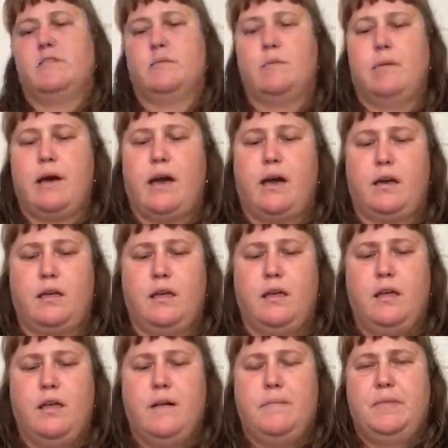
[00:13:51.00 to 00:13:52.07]
from the back,
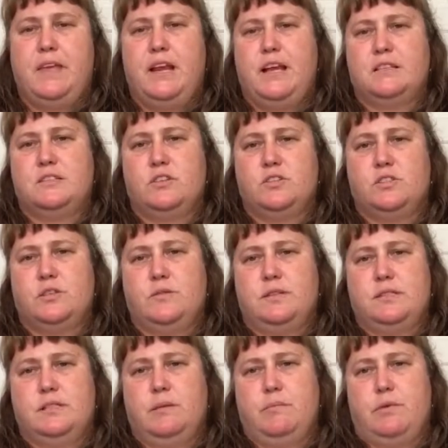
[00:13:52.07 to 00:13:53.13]
it has also a
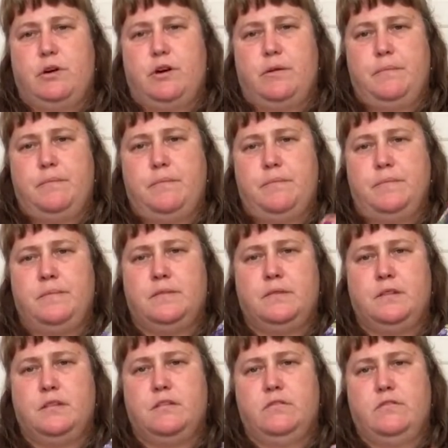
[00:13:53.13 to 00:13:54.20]
zipper
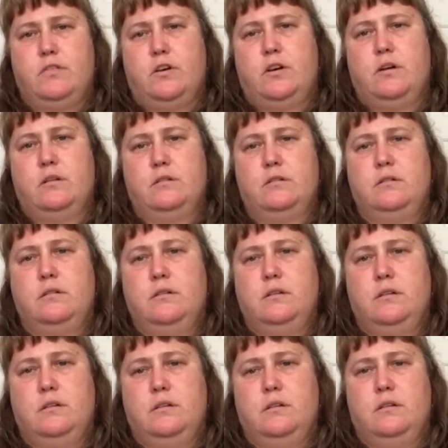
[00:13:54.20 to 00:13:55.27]
for
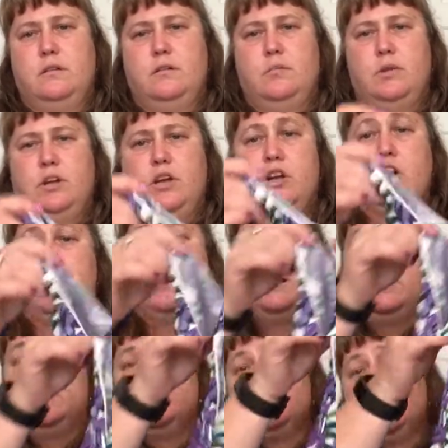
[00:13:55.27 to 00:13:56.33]
putting it on. And
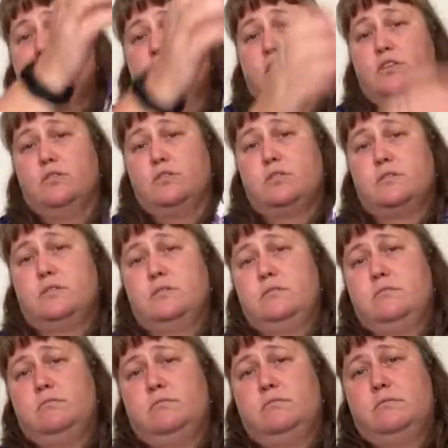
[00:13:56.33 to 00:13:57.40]
it actually goes
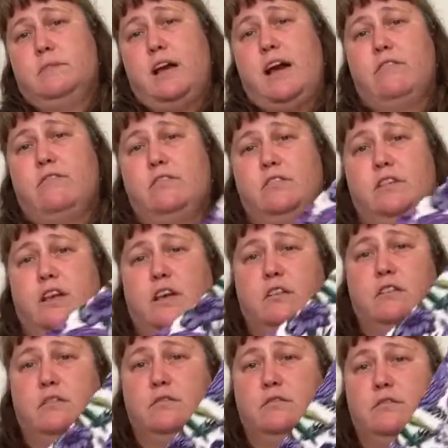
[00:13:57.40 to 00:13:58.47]
half the
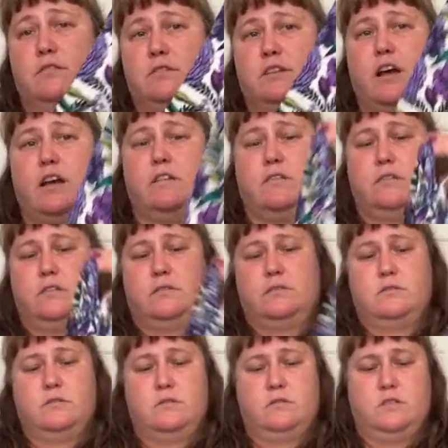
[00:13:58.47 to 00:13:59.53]
length of the side of the
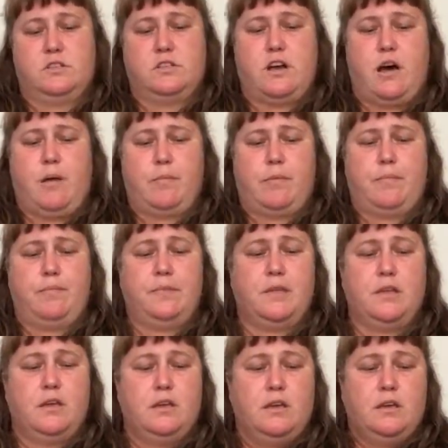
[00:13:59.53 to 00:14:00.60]
top.
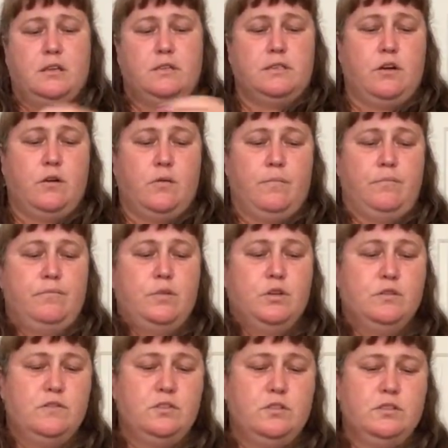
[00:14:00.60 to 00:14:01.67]
So
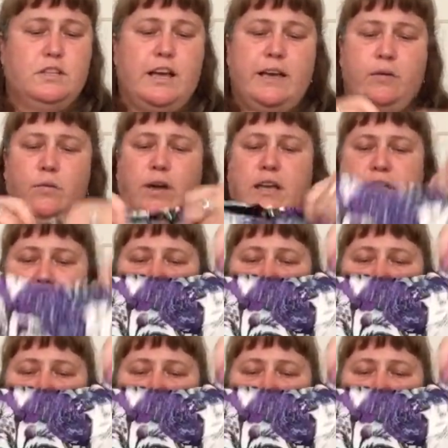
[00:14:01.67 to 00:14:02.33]
beautiful, lightweight